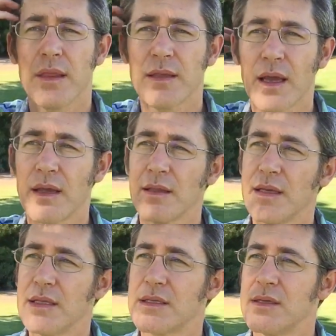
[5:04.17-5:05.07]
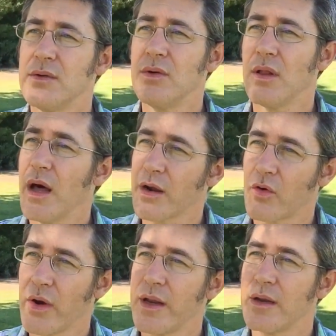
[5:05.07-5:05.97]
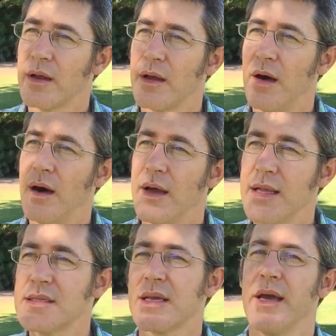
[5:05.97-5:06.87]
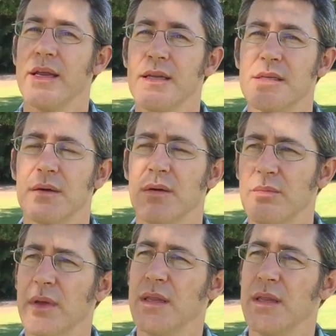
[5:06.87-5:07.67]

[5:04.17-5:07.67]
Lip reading: I think that could lead to a lot of great insight into